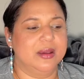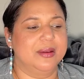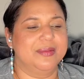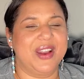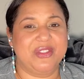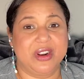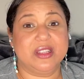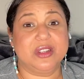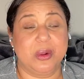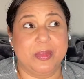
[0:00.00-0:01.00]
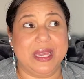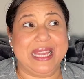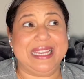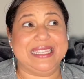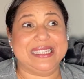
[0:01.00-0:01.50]
my friend told me
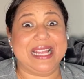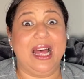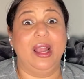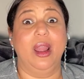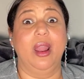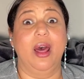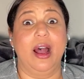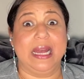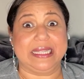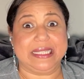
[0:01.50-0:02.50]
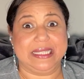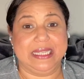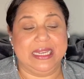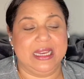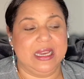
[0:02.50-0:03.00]
it's a lot.
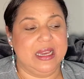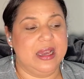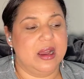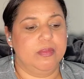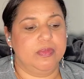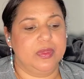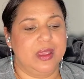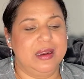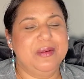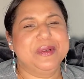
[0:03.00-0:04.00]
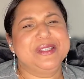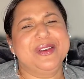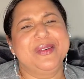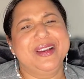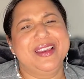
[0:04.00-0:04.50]
And it was
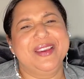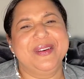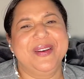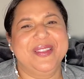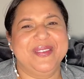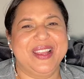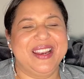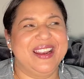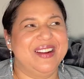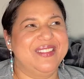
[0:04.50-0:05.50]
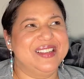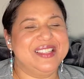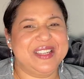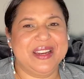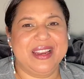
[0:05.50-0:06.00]
so cute when
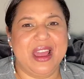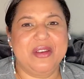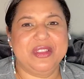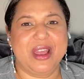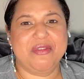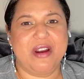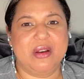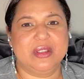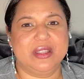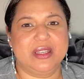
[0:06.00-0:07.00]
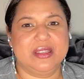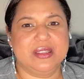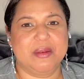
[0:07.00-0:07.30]
she left, I found this in